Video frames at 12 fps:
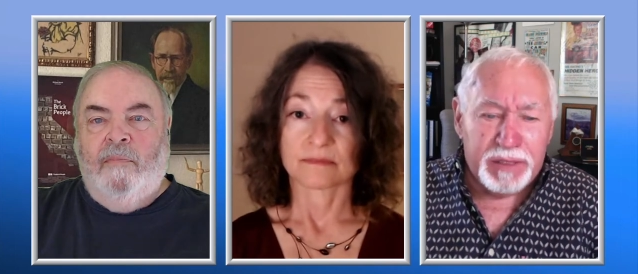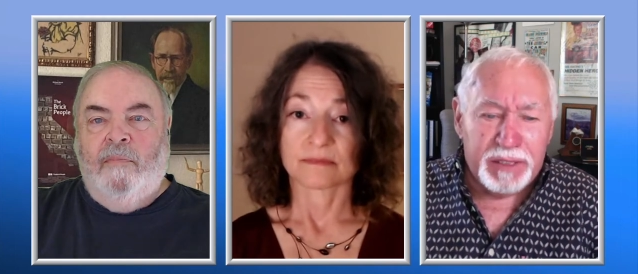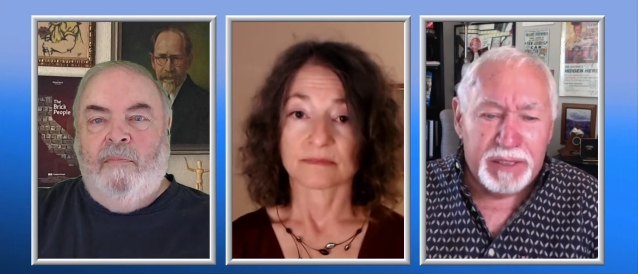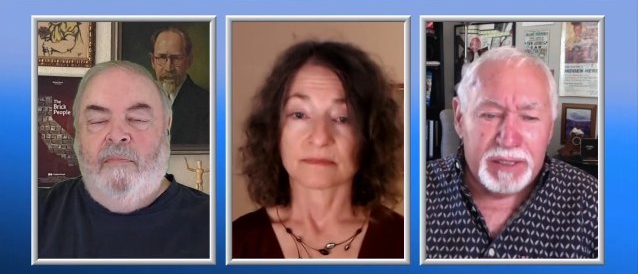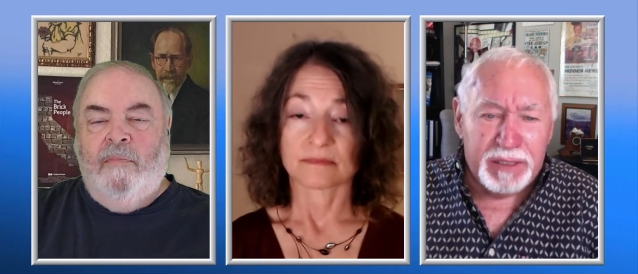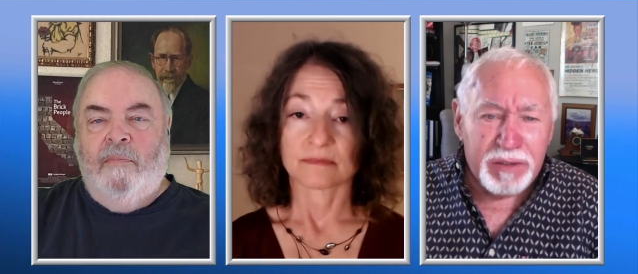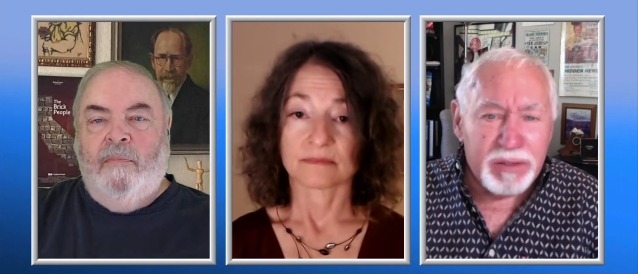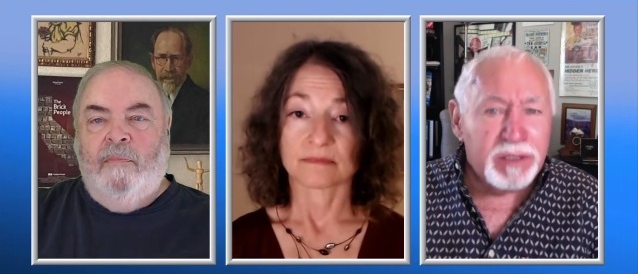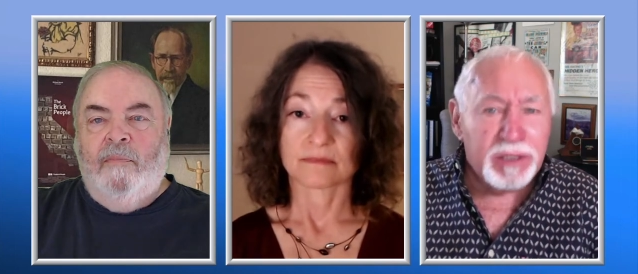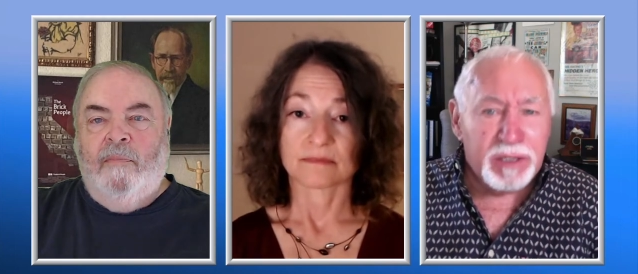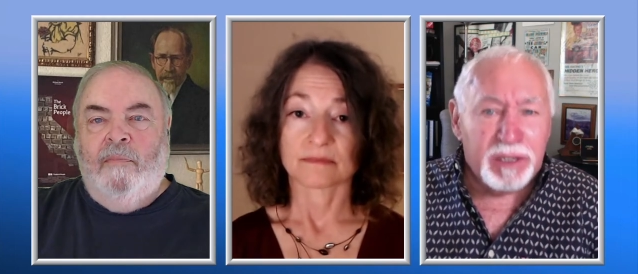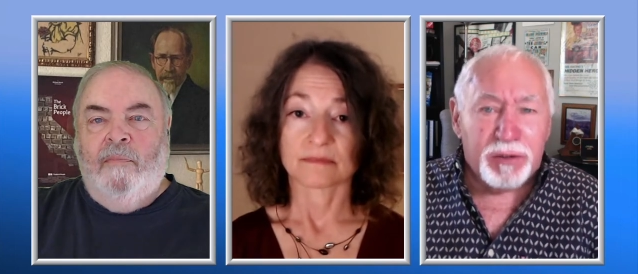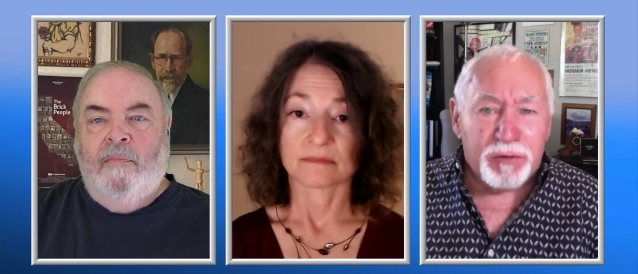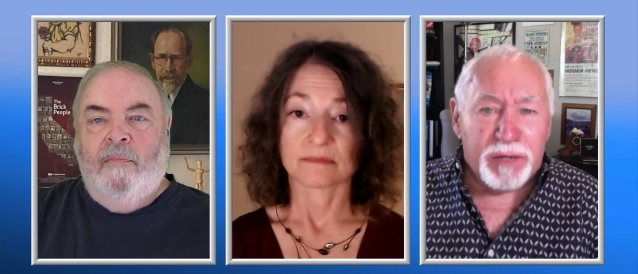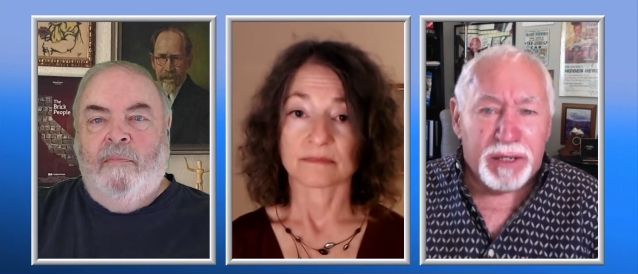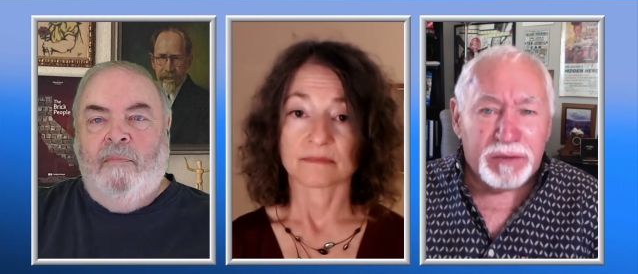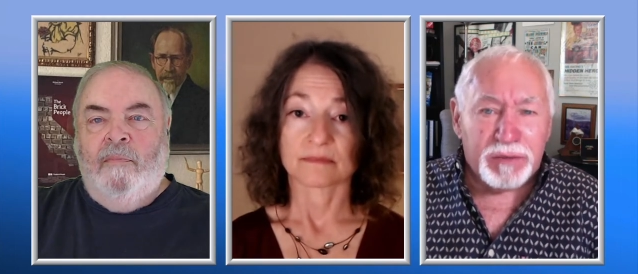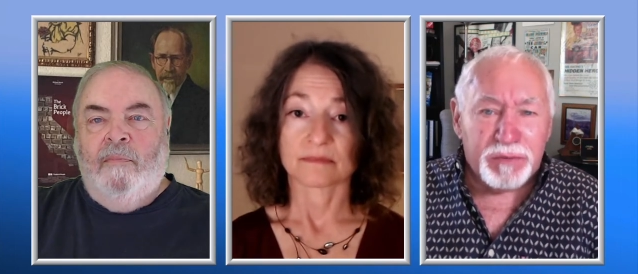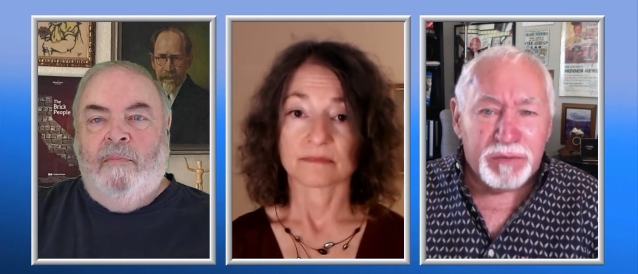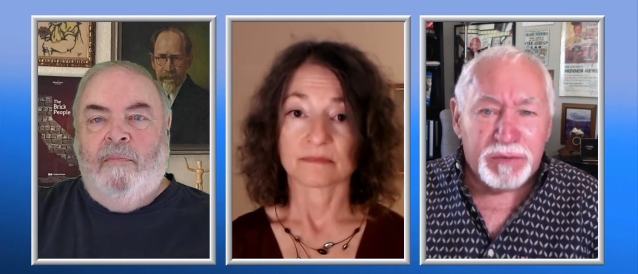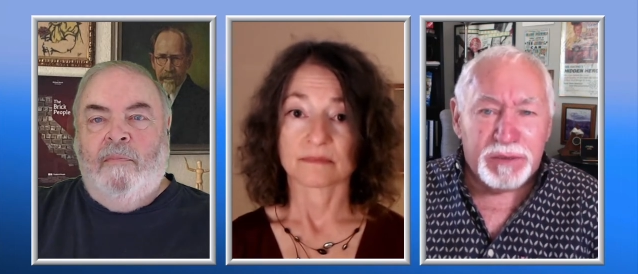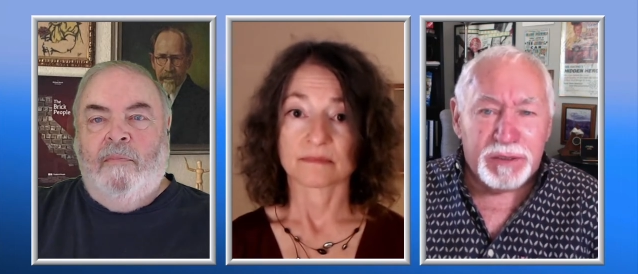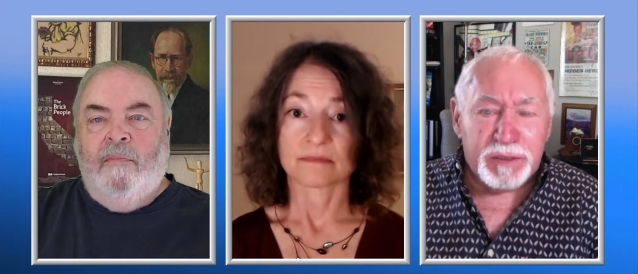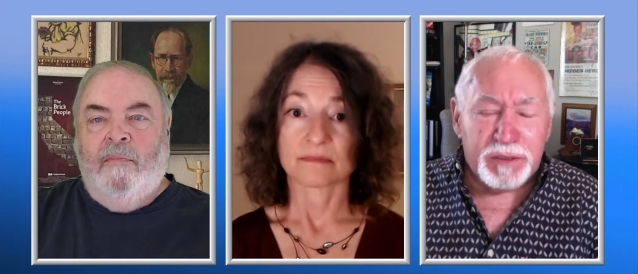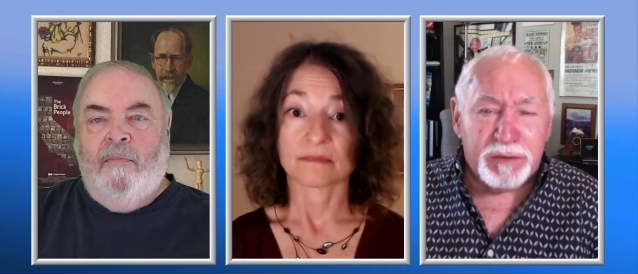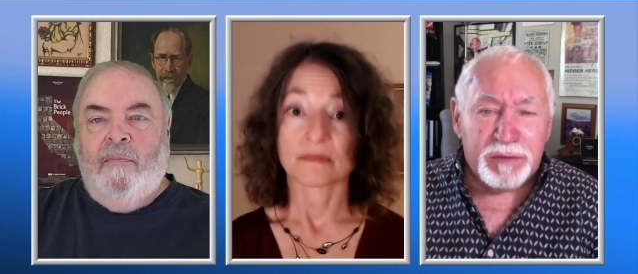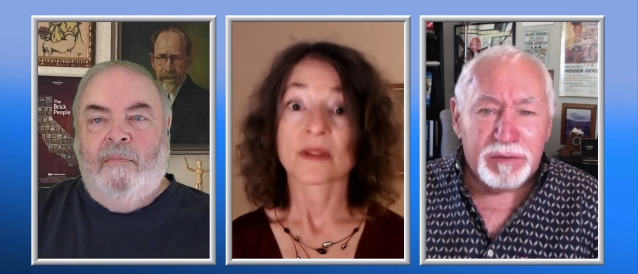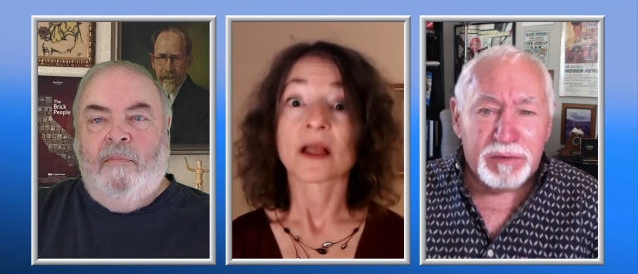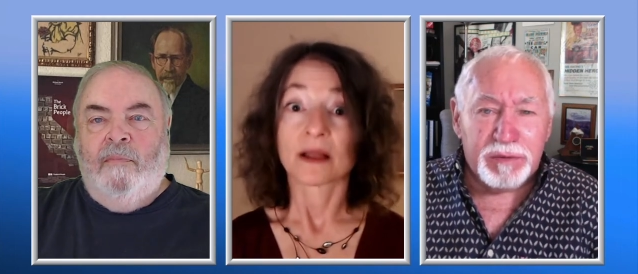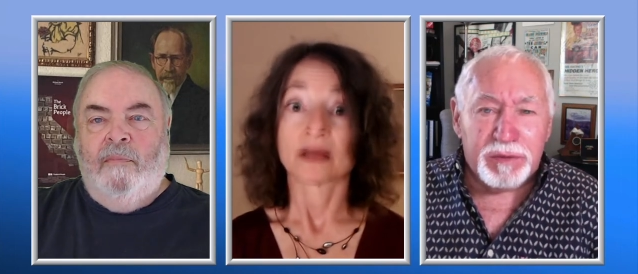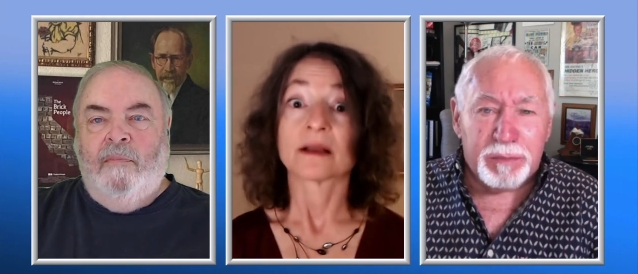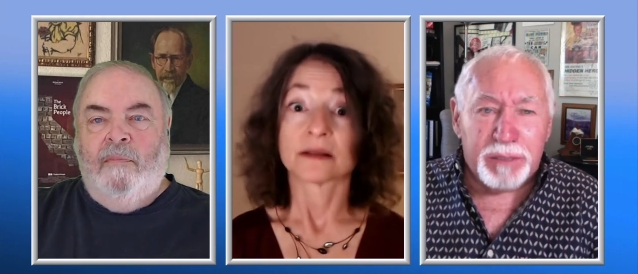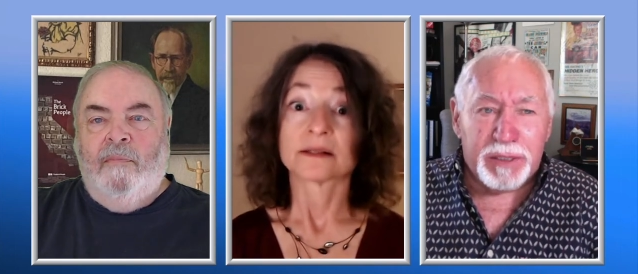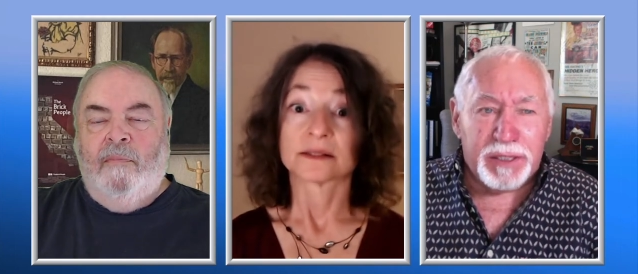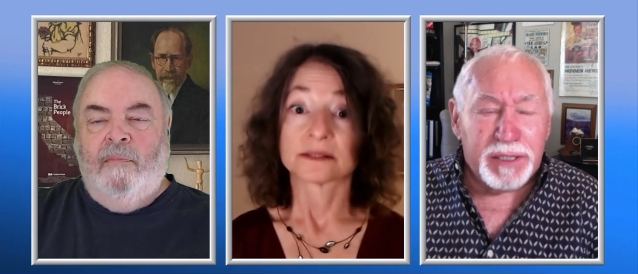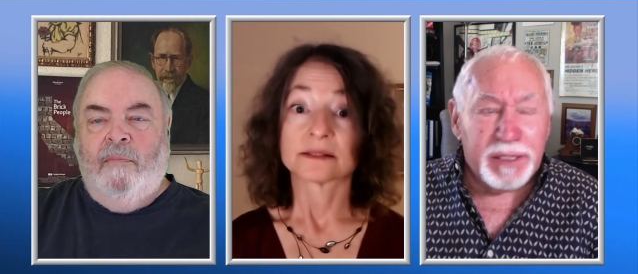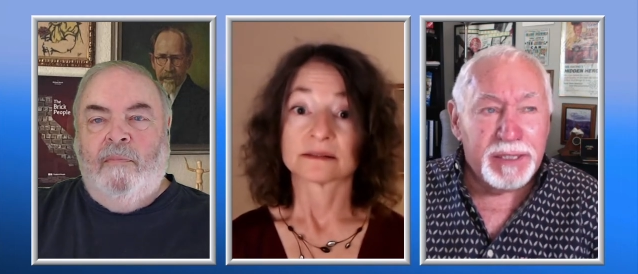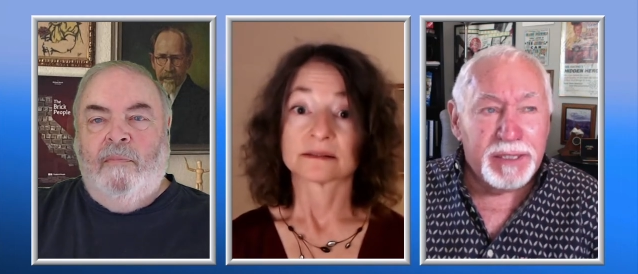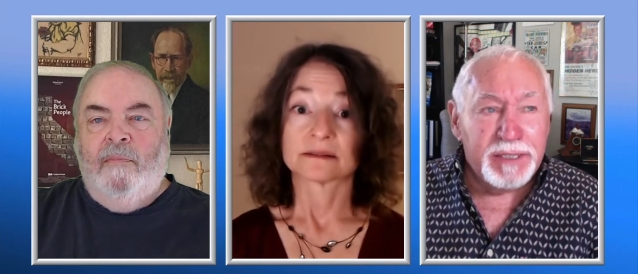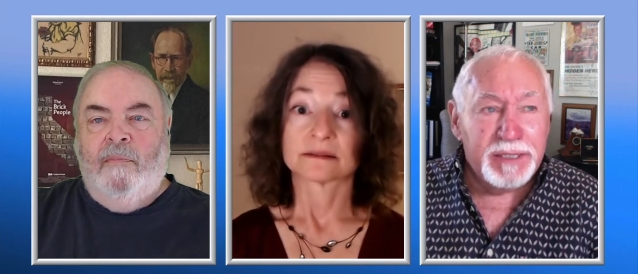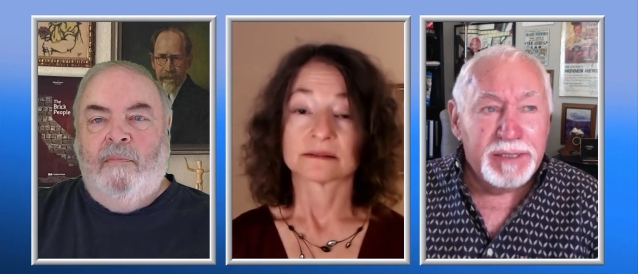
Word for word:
Speaker 1: it is a little unattractive to hear somebody,